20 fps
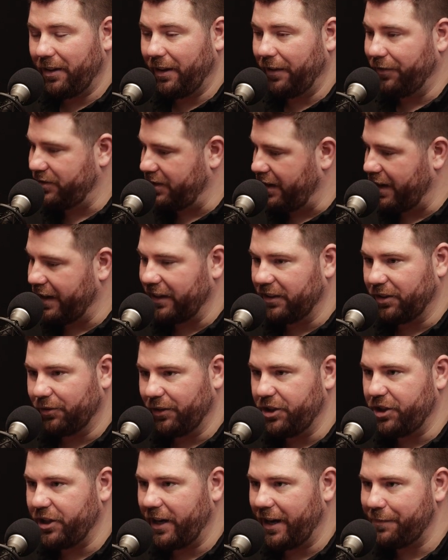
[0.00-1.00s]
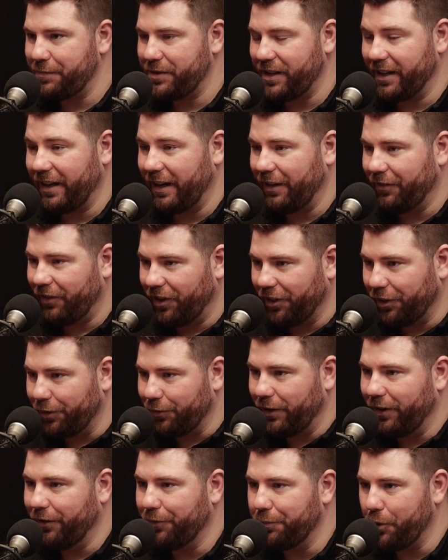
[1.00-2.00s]
say I got 3 shops, I could have all
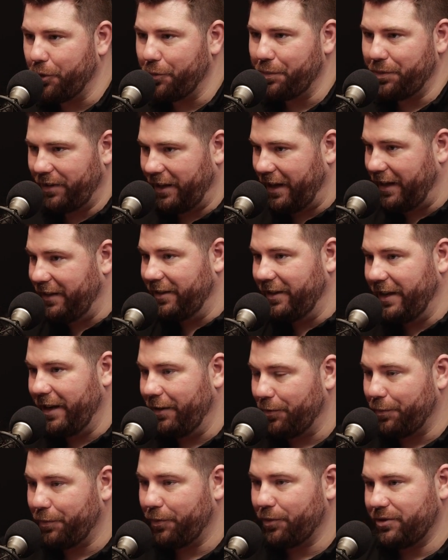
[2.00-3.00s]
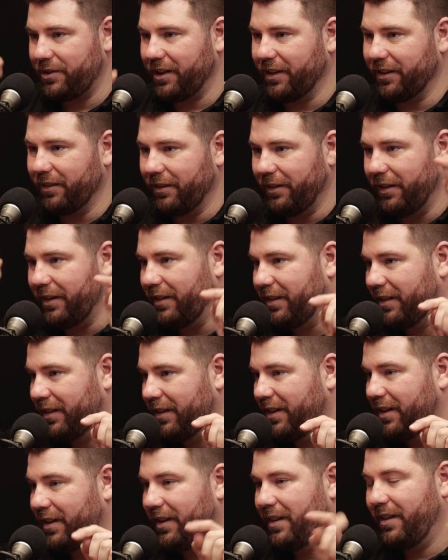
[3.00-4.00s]
3 of them open, the end-of-day reports. I can click
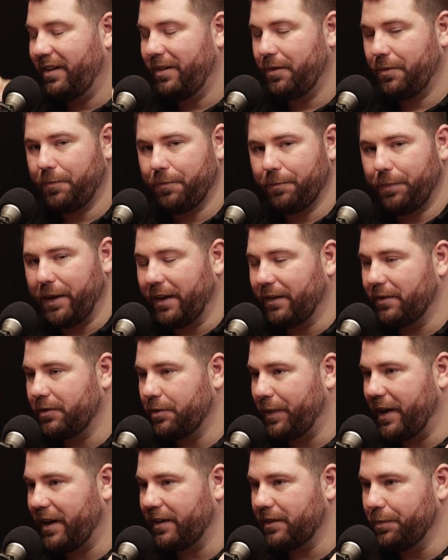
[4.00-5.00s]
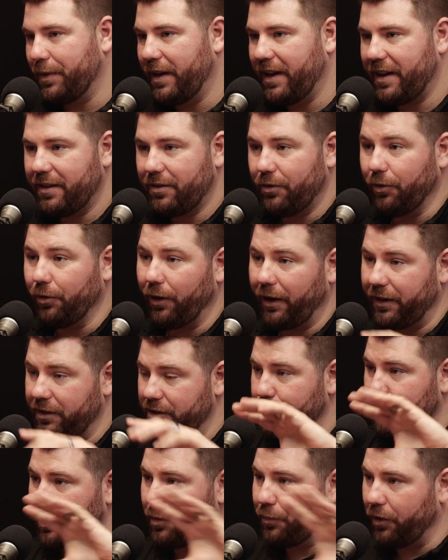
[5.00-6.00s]
back to back to back, or I could
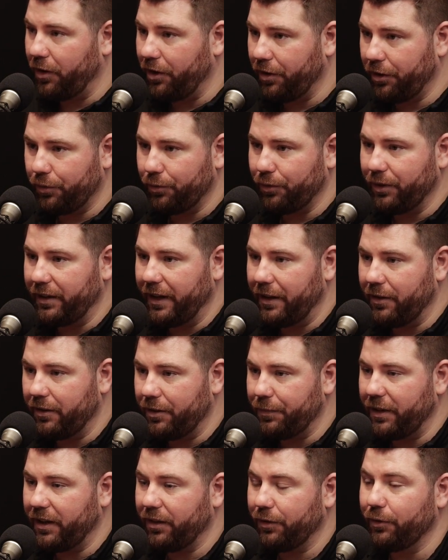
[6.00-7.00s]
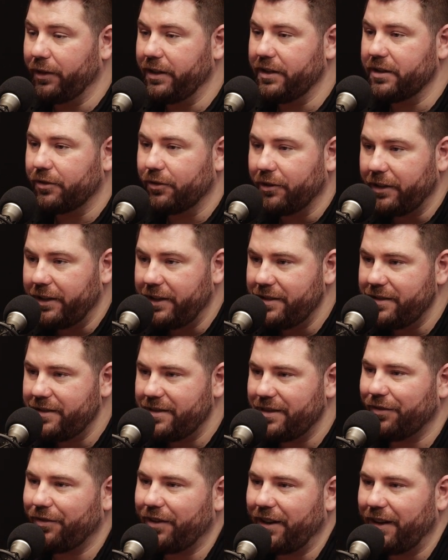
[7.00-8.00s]
spread them all 3 out on my 3 screens
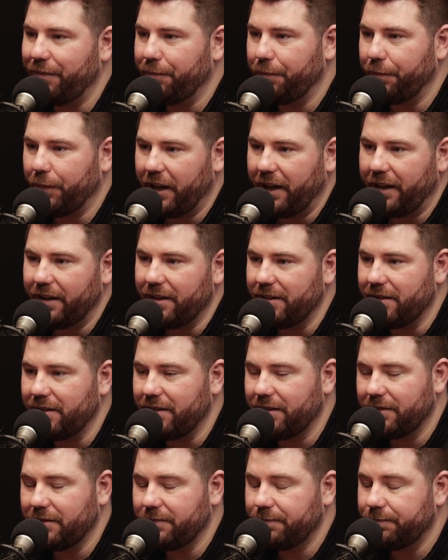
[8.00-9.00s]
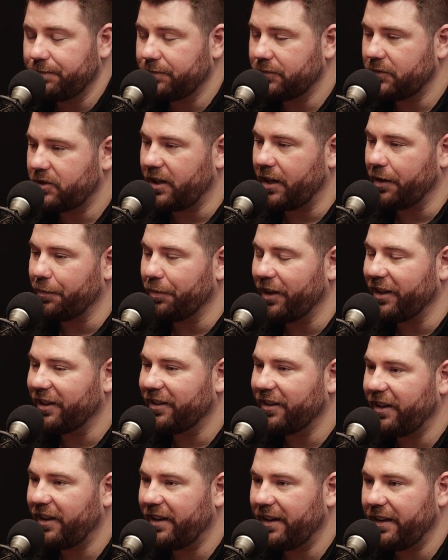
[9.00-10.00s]
if I'm on a setup like
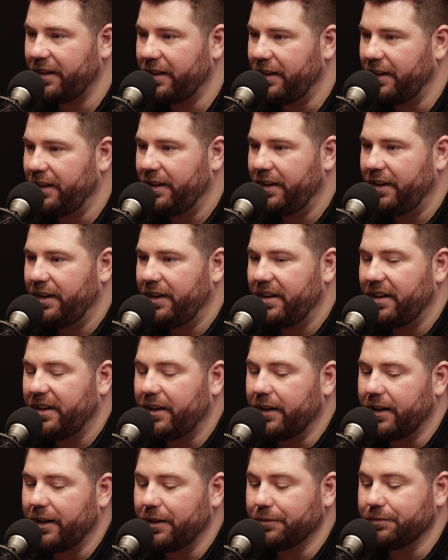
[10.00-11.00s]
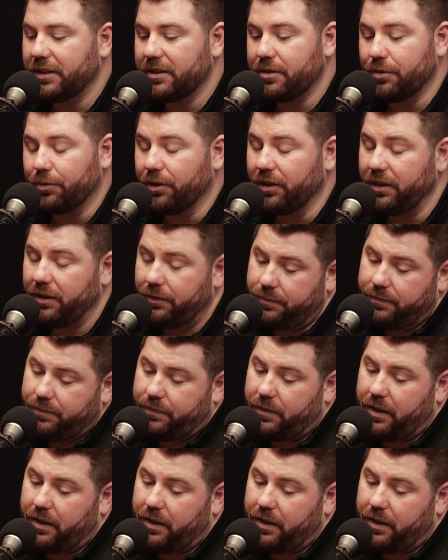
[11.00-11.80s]
that. It's really,